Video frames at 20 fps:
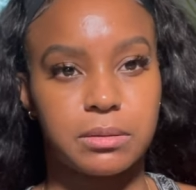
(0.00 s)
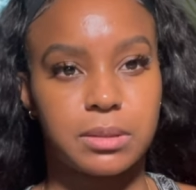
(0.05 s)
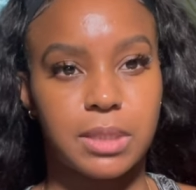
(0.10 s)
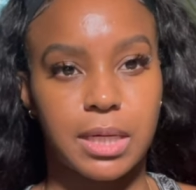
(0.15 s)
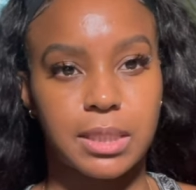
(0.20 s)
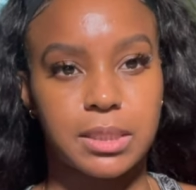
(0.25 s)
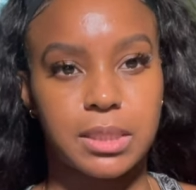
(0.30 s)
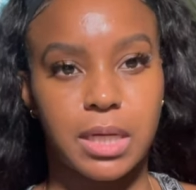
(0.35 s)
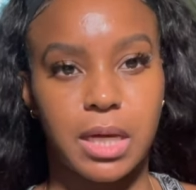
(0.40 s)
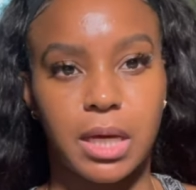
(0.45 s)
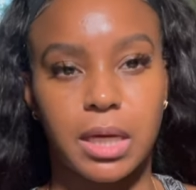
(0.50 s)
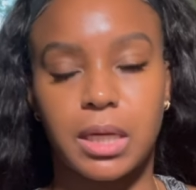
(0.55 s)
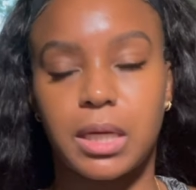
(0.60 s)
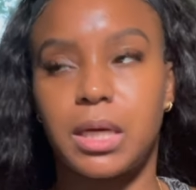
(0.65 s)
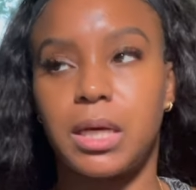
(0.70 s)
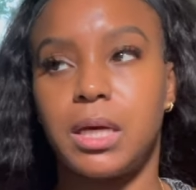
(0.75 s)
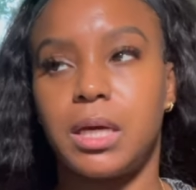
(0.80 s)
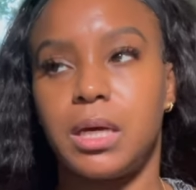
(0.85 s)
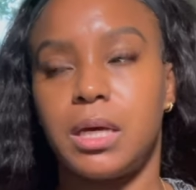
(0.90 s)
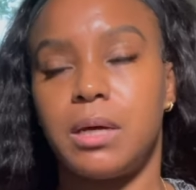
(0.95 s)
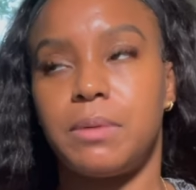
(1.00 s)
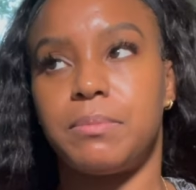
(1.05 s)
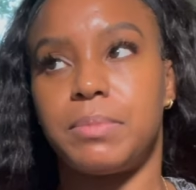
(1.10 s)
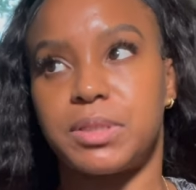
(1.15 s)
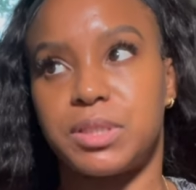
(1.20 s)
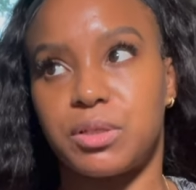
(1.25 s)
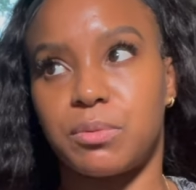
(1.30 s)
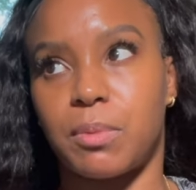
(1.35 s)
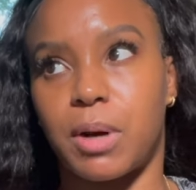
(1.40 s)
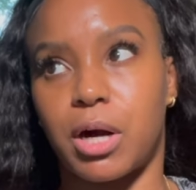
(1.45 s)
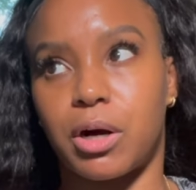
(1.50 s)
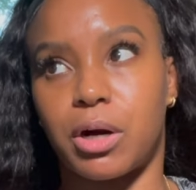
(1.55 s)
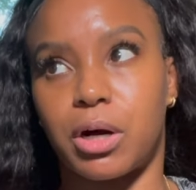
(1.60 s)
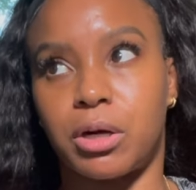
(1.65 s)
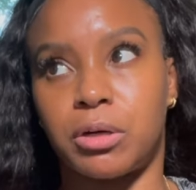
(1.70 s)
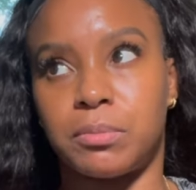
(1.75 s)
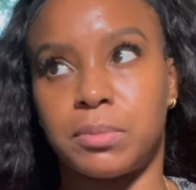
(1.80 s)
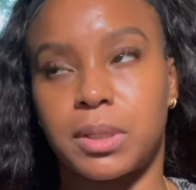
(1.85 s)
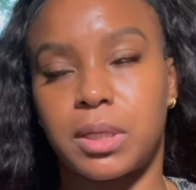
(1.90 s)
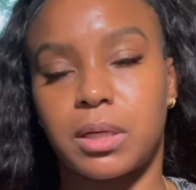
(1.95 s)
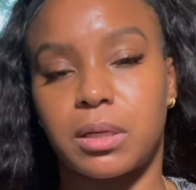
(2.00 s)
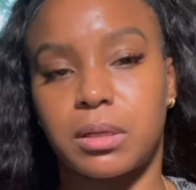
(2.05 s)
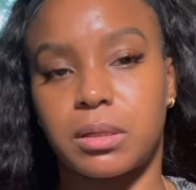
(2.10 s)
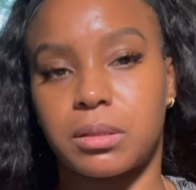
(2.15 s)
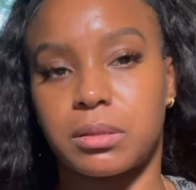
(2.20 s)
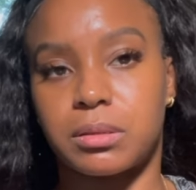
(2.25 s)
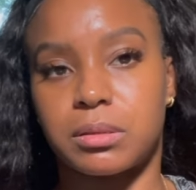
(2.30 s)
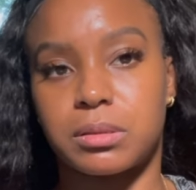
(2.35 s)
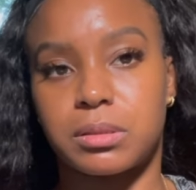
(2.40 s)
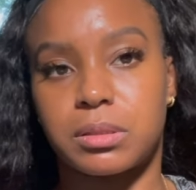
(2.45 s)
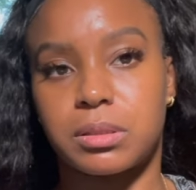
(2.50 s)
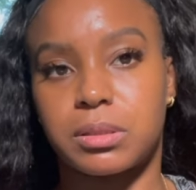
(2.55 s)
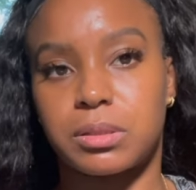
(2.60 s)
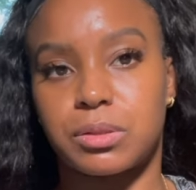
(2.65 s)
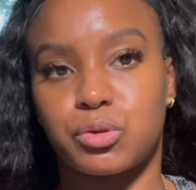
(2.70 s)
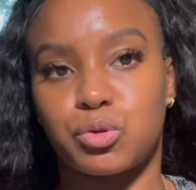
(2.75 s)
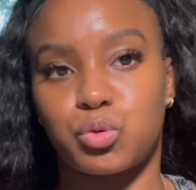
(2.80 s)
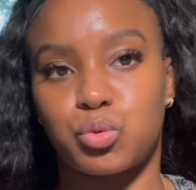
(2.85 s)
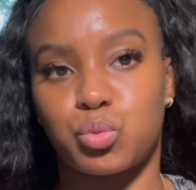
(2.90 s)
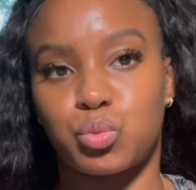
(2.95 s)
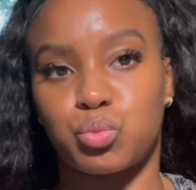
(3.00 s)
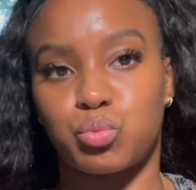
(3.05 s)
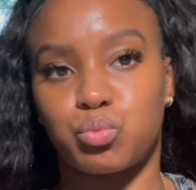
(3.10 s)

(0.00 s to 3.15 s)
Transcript: Not today, but tomorrow because